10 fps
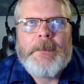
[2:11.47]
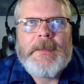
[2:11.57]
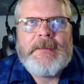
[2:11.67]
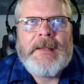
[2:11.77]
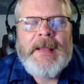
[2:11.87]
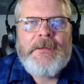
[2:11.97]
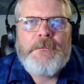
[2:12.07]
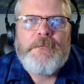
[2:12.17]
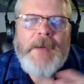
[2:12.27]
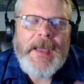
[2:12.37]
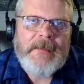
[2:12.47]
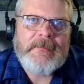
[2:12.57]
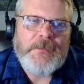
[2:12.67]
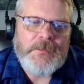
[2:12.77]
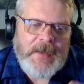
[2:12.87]
the land of facts
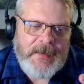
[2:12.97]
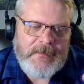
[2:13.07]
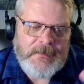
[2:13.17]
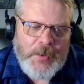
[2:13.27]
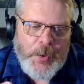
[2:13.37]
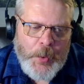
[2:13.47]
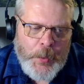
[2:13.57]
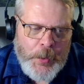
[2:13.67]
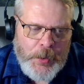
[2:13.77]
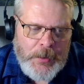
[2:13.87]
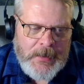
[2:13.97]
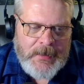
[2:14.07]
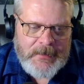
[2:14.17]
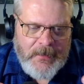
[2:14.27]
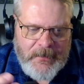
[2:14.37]
contains all
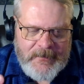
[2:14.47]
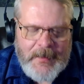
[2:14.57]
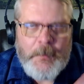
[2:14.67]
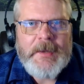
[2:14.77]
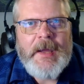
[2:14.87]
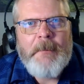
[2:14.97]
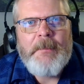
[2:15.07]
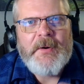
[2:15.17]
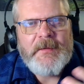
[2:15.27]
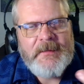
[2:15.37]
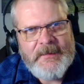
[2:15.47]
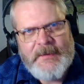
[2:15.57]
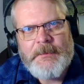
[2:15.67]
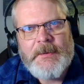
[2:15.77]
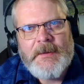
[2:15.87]
the things that we can
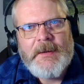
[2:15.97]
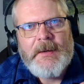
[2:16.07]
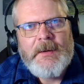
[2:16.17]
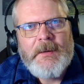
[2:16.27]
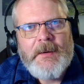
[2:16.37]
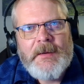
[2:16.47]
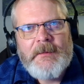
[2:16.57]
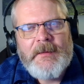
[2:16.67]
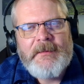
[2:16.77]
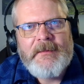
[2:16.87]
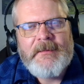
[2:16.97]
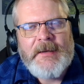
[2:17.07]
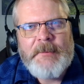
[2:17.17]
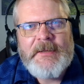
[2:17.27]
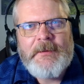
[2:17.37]
perceive. It's
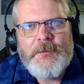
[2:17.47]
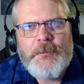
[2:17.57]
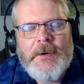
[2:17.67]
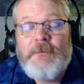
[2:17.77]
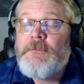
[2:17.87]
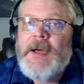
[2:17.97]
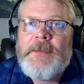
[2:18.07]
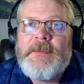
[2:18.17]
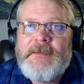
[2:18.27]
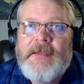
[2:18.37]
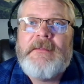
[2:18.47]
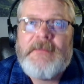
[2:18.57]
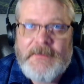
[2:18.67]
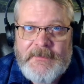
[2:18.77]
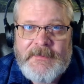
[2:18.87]
limited to our five
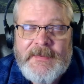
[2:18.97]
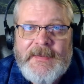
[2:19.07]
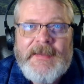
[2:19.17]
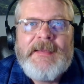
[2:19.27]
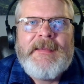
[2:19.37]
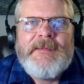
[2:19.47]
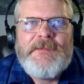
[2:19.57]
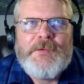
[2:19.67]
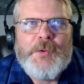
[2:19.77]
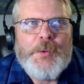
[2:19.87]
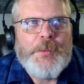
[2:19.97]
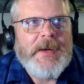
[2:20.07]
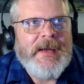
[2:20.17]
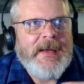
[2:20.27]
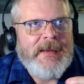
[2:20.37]
senses.
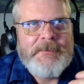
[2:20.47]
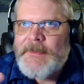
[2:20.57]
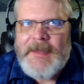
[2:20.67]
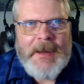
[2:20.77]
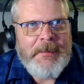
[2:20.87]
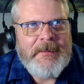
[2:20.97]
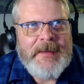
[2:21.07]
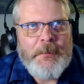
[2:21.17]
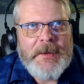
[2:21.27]
So everything that we